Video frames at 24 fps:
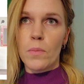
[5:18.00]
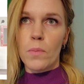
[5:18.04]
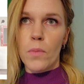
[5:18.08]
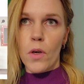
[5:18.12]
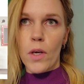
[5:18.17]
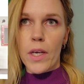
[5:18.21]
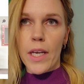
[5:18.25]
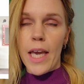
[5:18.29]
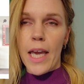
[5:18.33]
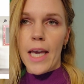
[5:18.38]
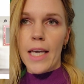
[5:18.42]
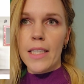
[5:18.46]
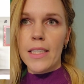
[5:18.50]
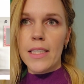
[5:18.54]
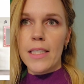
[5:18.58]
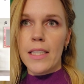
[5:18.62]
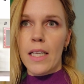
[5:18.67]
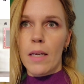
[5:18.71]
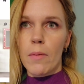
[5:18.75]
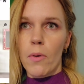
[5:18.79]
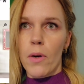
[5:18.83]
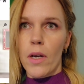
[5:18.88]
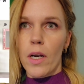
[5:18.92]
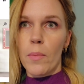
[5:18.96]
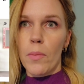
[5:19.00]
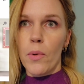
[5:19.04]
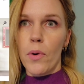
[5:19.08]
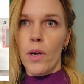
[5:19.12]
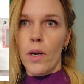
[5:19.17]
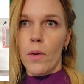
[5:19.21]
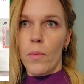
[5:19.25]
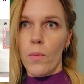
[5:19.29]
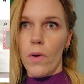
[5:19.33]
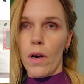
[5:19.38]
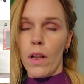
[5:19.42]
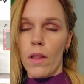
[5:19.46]
bookcase that I'm going to put
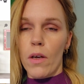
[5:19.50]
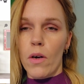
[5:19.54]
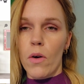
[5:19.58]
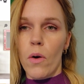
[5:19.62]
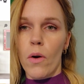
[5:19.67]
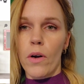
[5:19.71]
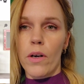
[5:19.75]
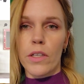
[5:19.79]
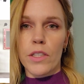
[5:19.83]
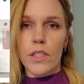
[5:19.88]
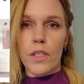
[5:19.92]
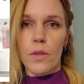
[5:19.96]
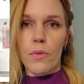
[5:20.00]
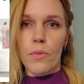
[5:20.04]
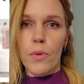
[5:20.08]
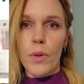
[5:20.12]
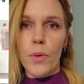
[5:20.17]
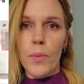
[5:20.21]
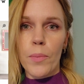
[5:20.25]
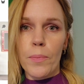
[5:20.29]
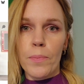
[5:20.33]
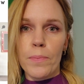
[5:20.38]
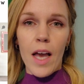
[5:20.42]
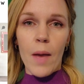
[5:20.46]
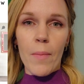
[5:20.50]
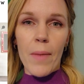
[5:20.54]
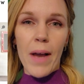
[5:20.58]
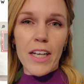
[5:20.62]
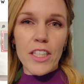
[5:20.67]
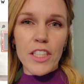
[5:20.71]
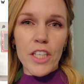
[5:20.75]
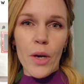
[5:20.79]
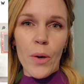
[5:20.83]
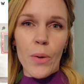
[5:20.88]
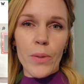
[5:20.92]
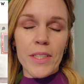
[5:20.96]
in one of the corners of the room. I'm
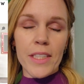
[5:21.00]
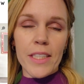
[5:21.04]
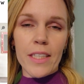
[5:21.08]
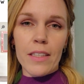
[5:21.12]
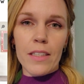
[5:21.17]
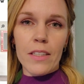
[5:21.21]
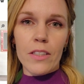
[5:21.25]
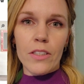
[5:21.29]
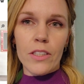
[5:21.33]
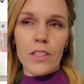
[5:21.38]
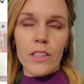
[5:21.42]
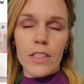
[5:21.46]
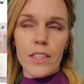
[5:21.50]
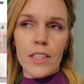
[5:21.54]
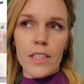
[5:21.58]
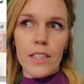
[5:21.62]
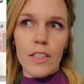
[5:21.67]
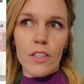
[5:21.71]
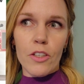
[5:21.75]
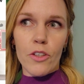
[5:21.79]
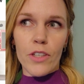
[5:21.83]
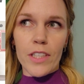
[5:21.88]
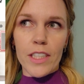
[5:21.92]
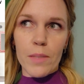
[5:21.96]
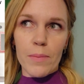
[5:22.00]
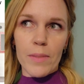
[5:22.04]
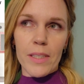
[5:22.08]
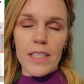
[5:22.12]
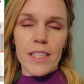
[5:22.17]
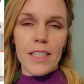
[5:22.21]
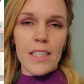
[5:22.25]
actually hosting a little Christmas